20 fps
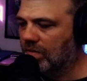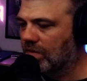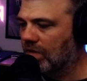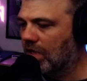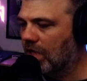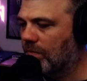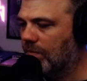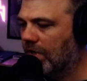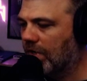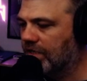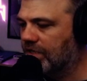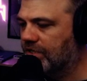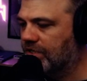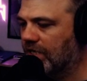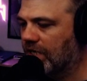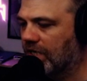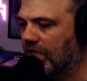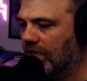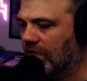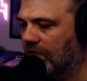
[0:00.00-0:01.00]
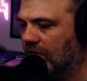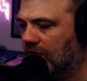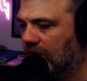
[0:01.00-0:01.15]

I made it shitty.